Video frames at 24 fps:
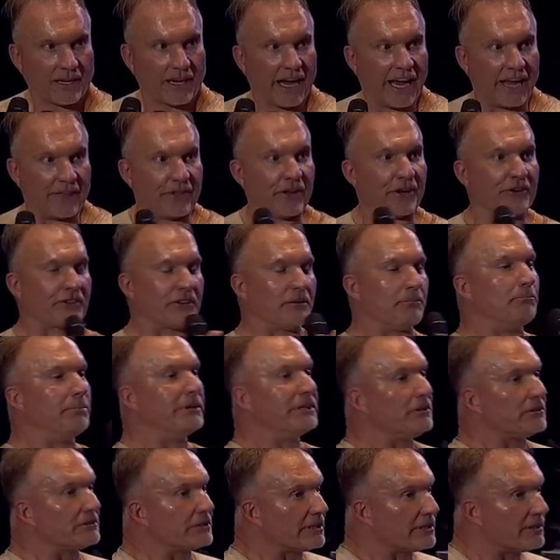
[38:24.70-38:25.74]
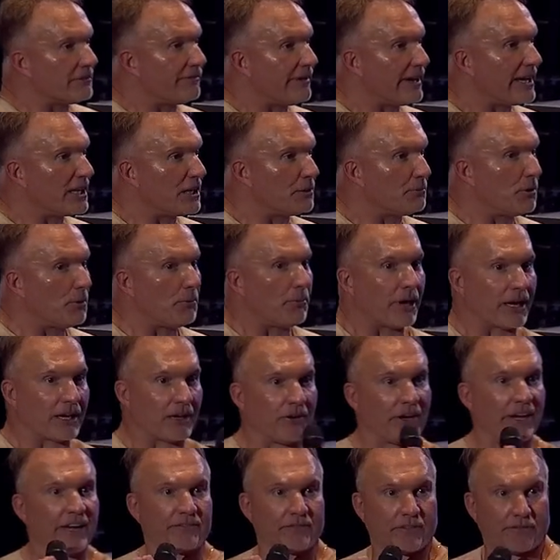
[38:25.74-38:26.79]
And there's a building available, but I
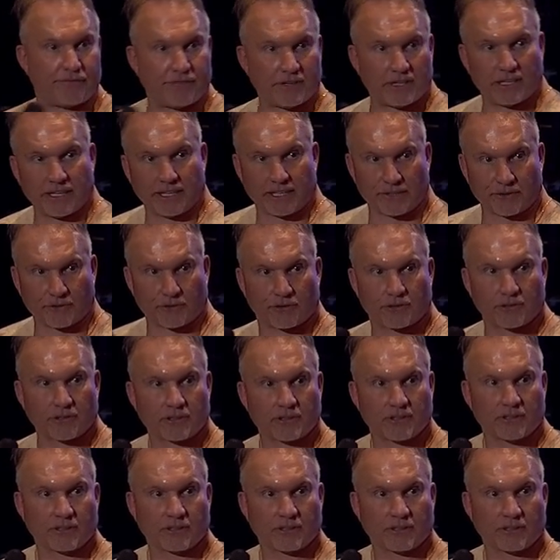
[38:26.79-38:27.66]
don't have the funds.